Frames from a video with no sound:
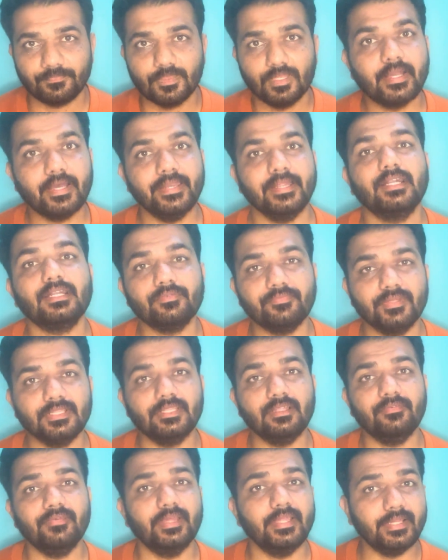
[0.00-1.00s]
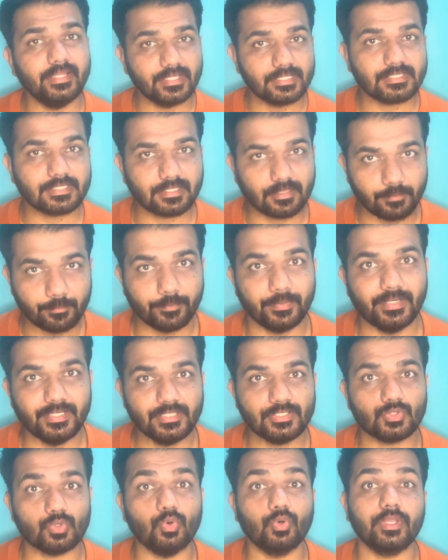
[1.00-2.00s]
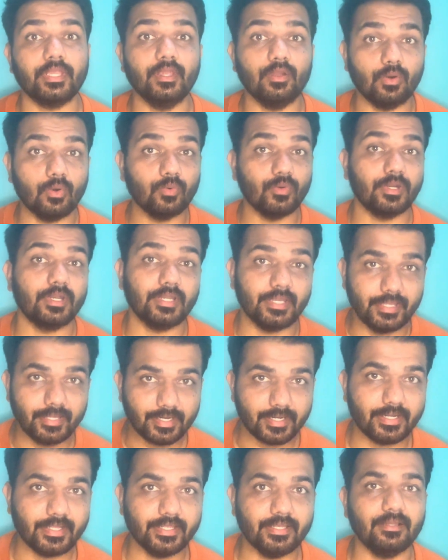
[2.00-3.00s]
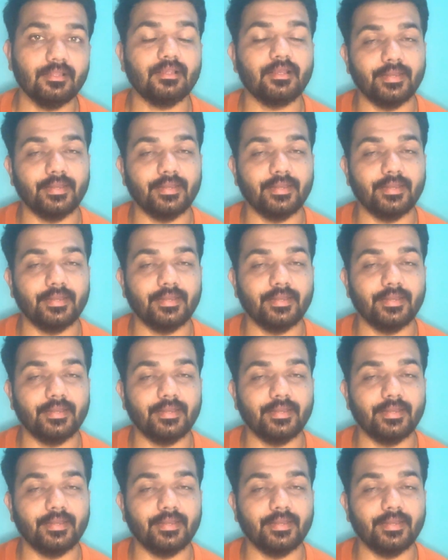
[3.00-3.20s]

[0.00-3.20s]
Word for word: Connect with the various companies, okay, over LinkedIn,